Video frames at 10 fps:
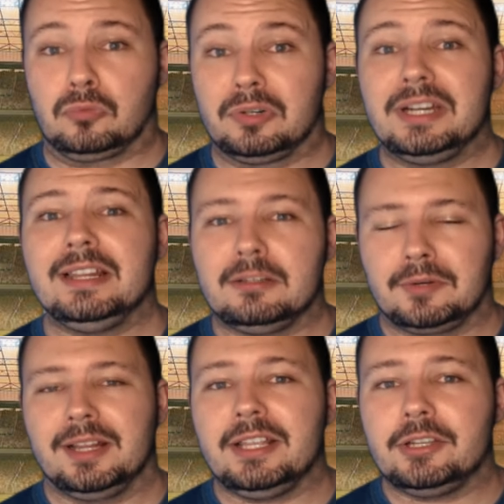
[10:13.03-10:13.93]
really,
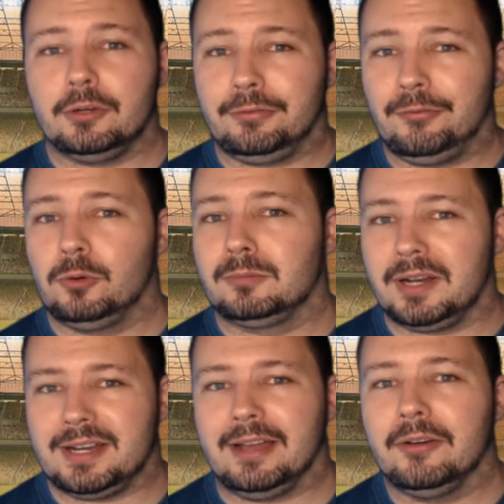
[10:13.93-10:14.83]
really good form
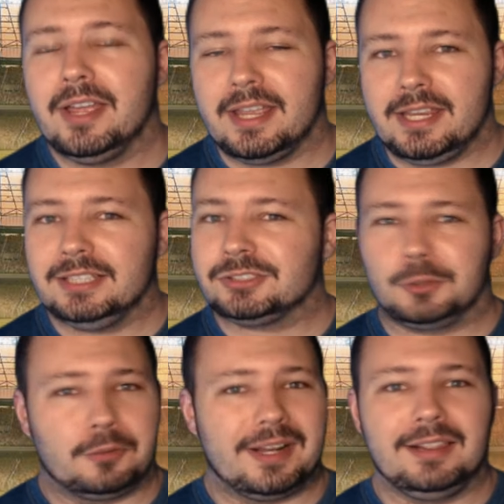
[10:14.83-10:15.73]
right now. He is
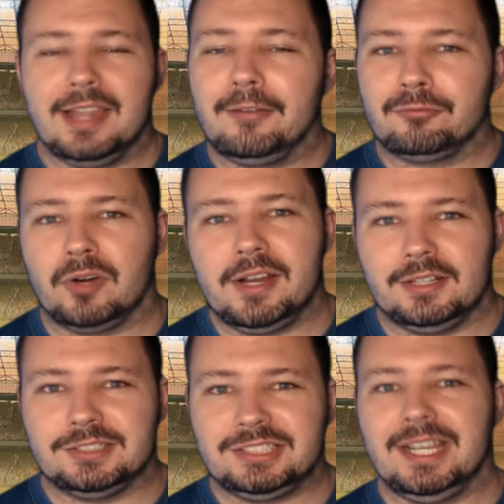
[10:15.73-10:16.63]
scoring left, right,
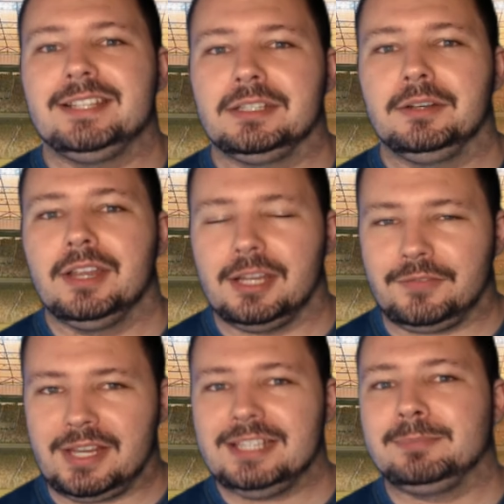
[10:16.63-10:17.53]
and center. If
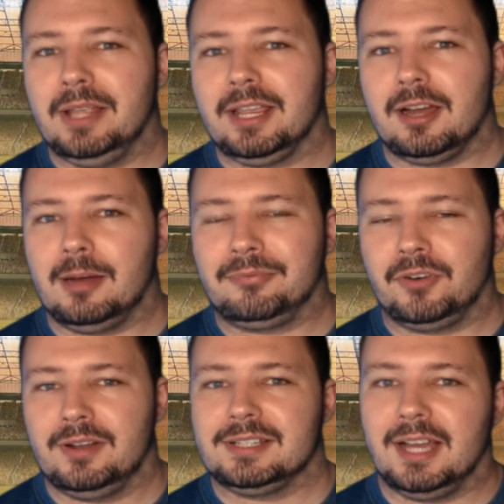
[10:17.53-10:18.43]
he's playing up
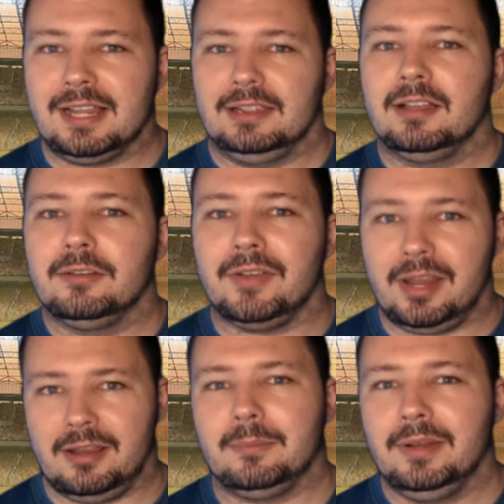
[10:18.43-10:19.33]
front, I love
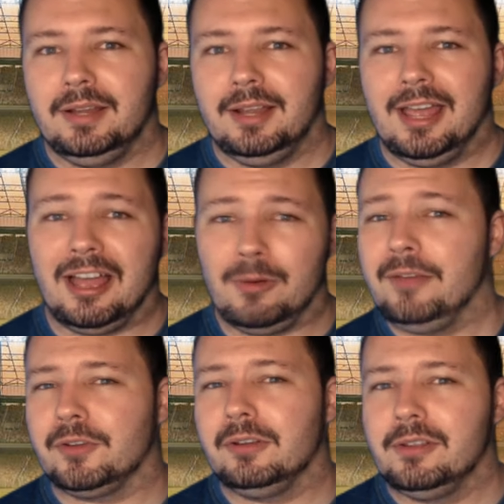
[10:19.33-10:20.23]
him.
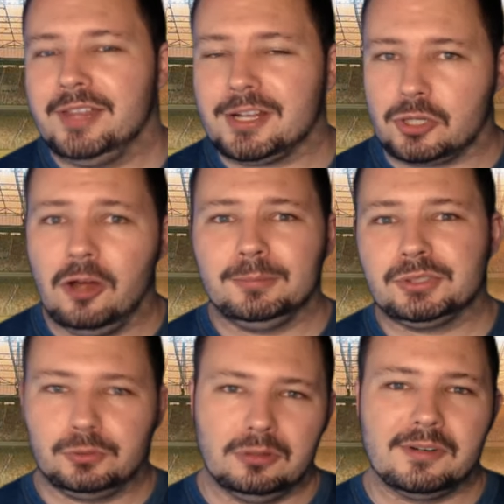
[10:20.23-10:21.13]
However, their top
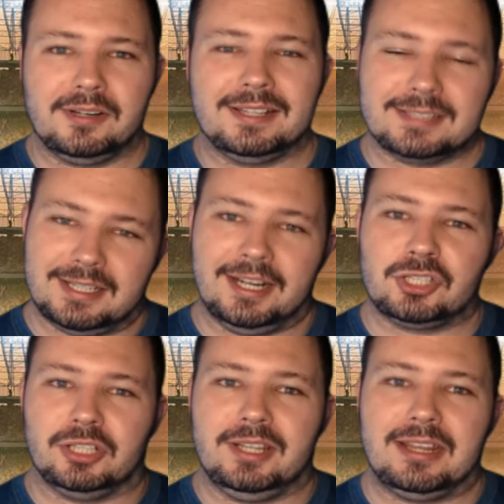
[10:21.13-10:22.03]
scorer is
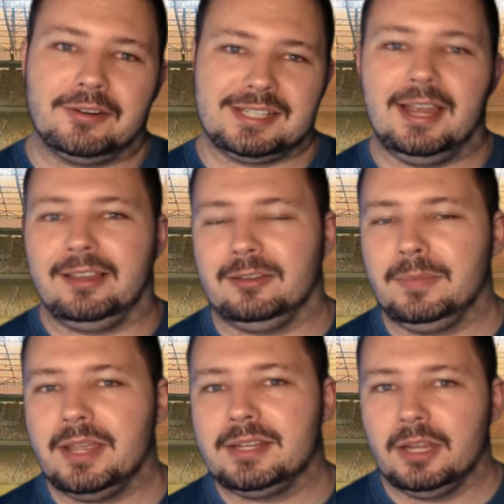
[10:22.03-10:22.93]
actually their attacking
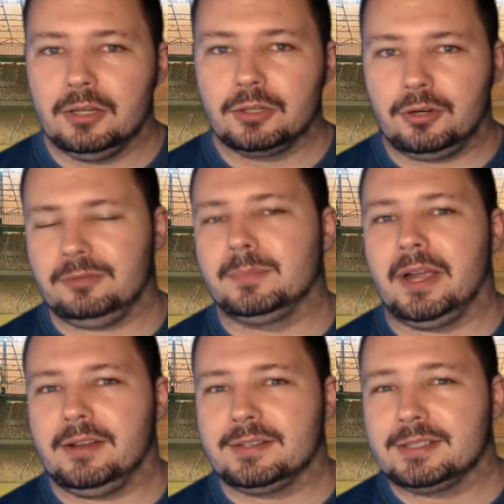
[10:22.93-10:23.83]
mid,
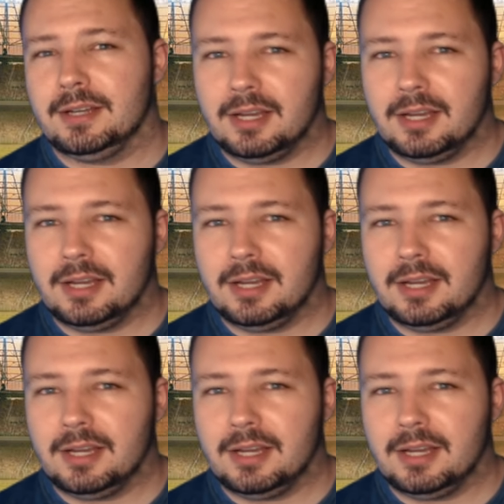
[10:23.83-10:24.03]
Koopmeiners.